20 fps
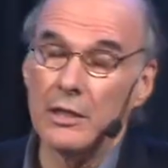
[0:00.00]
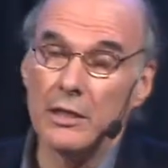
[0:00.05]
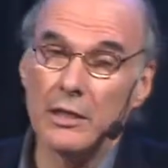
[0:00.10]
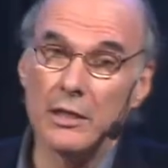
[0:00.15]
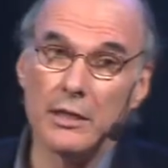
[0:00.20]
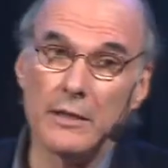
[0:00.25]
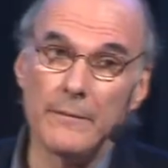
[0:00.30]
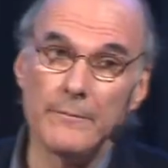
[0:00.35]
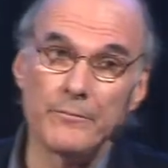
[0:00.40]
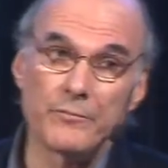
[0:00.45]

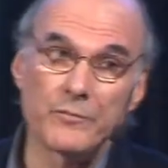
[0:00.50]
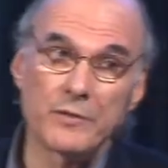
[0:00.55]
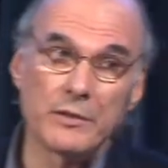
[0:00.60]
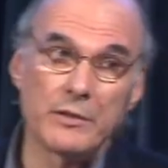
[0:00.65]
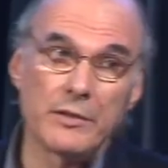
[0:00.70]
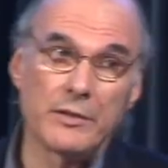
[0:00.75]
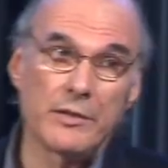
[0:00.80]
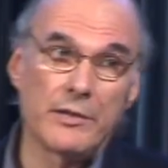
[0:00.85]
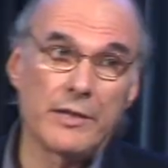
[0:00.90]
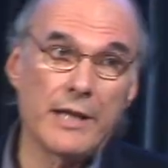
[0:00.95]

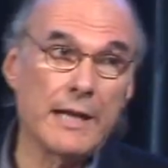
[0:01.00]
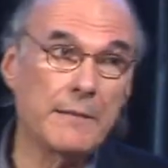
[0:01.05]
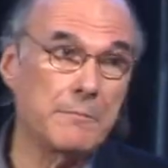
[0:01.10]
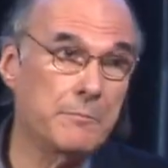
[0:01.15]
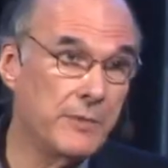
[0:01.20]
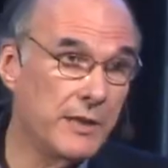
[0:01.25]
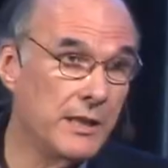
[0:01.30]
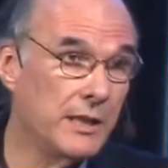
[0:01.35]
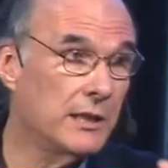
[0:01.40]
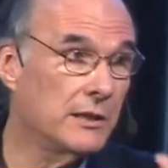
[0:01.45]

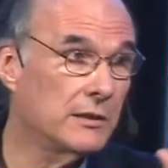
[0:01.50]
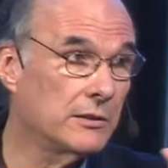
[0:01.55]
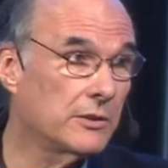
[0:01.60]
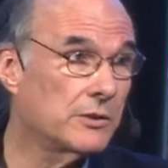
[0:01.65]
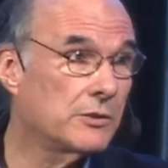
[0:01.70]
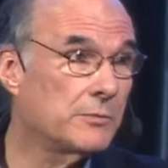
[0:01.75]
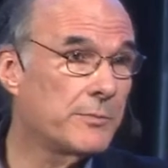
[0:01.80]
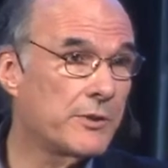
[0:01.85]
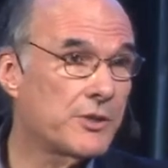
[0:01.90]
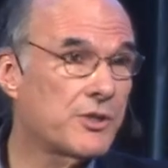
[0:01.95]
that being a
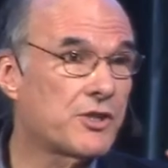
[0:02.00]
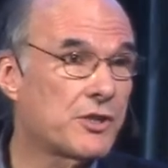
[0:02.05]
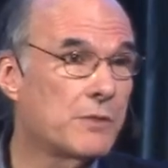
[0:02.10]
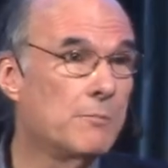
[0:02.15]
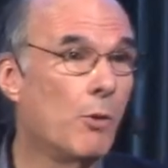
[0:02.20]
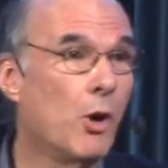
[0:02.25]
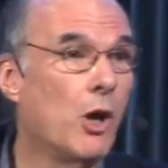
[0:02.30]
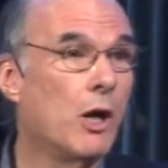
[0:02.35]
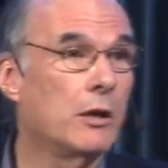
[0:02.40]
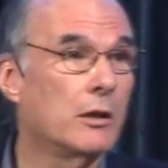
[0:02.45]
little bit
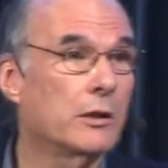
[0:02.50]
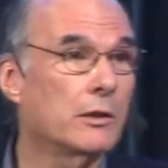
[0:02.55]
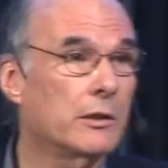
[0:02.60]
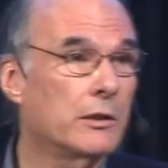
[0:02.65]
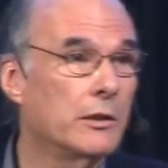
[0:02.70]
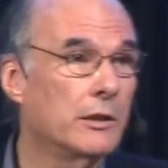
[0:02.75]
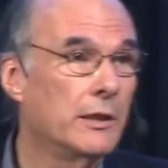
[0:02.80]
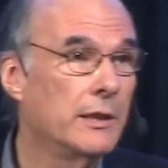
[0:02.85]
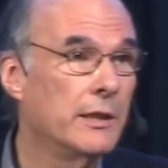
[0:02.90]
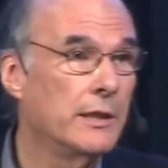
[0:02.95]
smaller